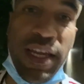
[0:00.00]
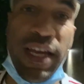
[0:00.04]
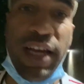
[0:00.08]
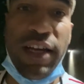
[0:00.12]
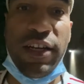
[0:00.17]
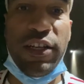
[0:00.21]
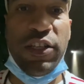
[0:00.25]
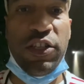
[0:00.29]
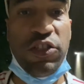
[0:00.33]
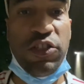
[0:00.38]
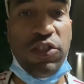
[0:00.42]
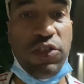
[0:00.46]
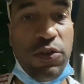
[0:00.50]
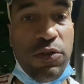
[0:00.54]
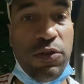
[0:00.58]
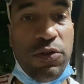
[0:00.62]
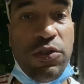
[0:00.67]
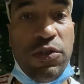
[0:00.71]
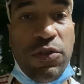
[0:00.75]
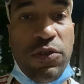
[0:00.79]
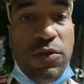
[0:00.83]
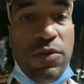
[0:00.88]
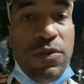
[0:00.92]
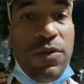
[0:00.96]
could have showed
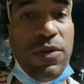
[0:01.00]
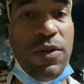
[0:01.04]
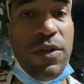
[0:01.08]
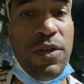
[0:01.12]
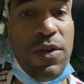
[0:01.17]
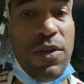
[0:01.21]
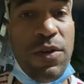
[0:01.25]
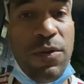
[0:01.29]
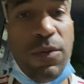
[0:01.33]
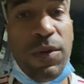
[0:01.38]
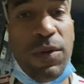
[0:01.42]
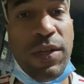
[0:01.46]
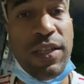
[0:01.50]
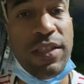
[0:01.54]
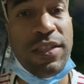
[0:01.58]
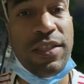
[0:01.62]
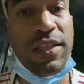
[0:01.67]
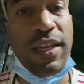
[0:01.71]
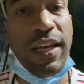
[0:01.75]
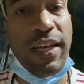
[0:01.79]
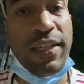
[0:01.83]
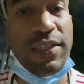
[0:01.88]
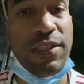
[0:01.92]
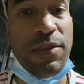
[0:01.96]
you what it's
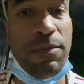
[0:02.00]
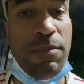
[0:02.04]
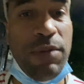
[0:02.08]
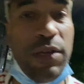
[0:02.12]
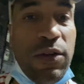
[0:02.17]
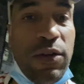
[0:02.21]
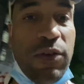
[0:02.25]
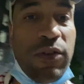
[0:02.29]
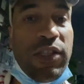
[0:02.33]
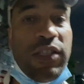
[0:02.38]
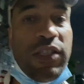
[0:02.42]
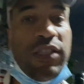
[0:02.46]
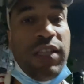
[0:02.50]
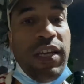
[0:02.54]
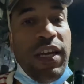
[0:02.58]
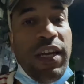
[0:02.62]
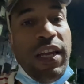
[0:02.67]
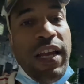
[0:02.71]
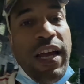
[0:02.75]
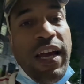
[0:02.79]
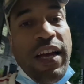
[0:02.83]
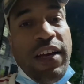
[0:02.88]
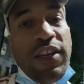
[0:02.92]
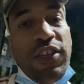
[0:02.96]
like to be on set.
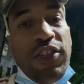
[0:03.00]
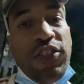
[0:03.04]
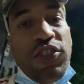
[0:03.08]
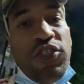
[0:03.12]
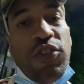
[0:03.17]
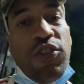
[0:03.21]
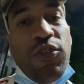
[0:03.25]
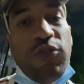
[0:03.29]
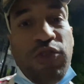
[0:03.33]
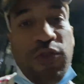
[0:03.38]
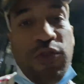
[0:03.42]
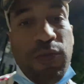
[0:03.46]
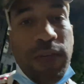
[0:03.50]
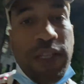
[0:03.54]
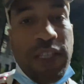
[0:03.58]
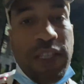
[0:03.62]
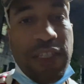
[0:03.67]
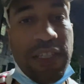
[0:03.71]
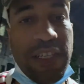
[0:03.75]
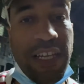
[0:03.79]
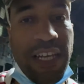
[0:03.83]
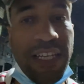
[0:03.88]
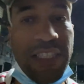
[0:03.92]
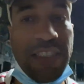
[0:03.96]
I could have showed you what
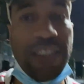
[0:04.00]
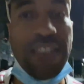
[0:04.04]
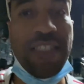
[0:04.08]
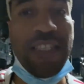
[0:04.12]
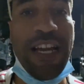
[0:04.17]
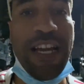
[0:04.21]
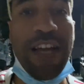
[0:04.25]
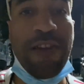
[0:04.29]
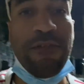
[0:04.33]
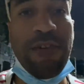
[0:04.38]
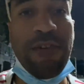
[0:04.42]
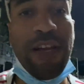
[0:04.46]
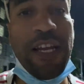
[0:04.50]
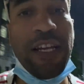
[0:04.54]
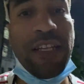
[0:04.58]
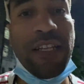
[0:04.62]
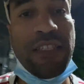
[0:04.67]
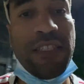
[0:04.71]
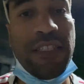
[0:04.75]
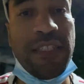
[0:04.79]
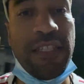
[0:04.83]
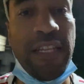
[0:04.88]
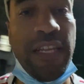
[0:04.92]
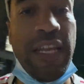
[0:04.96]
it's like to
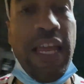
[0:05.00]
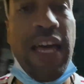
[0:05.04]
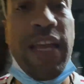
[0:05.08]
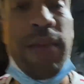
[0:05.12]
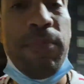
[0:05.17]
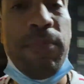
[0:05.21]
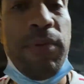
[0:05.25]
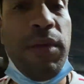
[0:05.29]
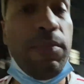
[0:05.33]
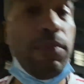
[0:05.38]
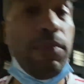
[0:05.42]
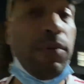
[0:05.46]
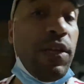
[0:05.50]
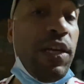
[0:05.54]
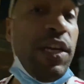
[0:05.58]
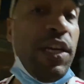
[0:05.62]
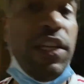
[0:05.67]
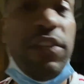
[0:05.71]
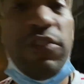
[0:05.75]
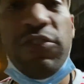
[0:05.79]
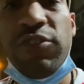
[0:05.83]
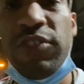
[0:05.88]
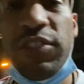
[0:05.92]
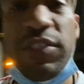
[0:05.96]
direct. A lot of people are
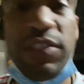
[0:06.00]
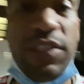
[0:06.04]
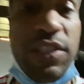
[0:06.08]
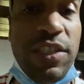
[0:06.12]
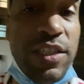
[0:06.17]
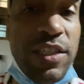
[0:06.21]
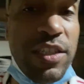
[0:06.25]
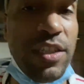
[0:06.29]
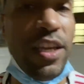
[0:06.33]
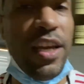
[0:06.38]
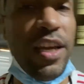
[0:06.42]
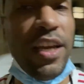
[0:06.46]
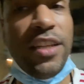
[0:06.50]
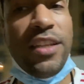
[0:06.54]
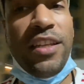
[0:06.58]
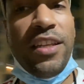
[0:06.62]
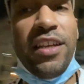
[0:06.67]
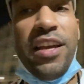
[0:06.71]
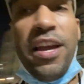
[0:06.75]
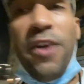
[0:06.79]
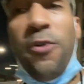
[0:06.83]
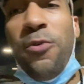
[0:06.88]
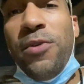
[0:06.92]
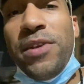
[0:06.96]
interested in that.
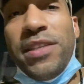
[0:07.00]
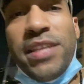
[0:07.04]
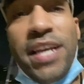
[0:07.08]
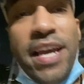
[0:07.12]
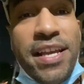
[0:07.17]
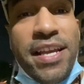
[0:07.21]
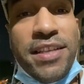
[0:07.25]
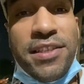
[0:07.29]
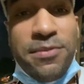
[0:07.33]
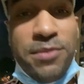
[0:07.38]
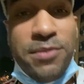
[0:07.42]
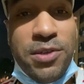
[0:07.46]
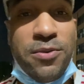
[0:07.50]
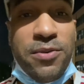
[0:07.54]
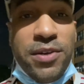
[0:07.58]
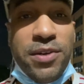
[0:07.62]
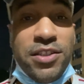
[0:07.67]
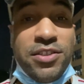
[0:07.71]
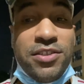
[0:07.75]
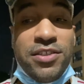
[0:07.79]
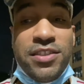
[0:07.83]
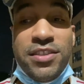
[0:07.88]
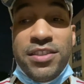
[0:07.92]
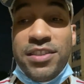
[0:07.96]
They always asking me
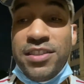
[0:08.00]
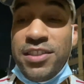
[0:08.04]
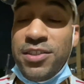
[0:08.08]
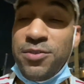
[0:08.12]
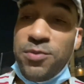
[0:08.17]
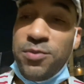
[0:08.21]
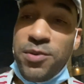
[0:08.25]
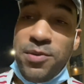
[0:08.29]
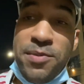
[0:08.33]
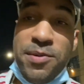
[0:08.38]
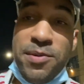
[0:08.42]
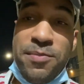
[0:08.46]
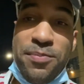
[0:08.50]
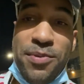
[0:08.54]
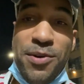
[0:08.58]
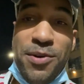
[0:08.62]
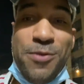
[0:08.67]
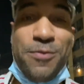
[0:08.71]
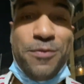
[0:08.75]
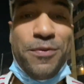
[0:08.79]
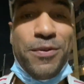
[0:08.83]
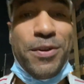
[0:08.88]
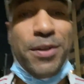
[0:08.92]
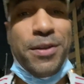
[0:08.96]
questions. This would have been
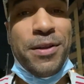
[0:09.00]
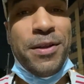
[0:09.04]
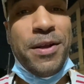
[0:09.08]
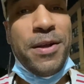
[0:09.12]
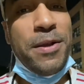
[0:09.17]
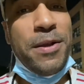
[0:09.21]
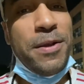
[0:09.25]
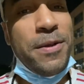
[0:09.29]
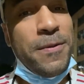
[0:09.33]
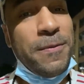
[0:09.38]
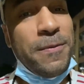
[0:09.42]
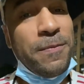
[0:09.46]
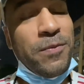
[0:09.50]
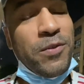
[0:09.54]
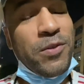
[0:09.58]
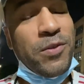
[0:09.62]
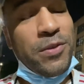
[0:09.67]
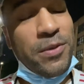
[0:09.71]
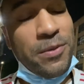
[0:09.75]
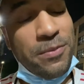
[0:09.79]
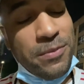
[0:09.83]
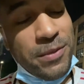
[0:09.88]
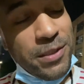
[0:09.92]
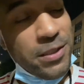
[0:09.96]
perfect. So
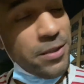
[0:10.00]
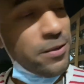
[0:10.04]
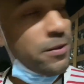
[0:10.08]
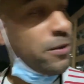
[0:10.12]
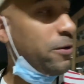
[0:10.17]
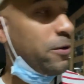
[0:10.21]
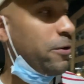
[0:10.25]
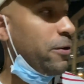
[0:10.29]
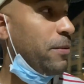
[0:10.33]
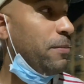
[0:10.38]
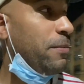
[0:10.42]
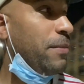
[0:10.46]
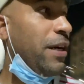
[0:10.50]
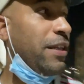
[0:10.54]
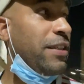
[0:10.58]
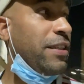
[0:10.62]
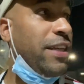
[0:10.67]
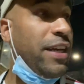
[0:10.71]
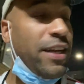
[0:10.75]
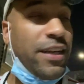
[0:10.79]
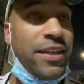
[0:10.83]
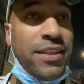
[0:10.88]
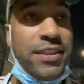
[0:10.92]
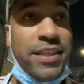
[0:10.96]
I'm a little hurt about
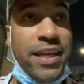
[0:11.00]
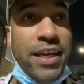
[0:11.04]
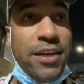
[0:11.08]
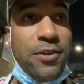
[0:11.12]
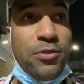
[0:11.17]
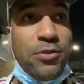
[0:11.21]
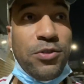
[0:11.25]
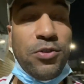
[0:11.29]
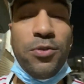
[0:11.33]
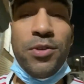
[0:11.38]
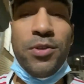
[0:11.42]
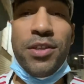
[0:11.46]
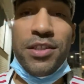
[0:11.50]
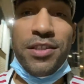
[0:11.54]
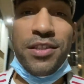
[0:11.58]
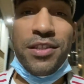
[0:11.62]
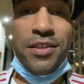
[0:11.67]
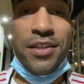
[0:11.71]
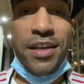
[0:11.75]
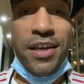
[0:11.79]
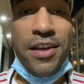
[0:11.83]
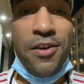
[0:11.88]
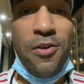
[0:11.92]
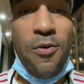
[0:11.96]
that because I don't do this
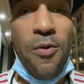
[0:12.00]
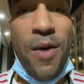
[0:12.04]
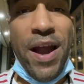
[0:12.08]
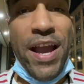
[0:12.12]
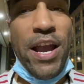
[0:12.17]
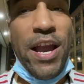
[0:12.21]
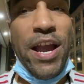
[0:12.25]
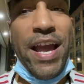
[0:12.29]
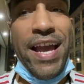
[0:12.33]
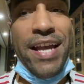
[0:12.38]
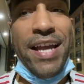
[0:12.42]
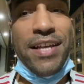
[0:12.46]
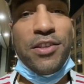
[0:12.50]
thing quite as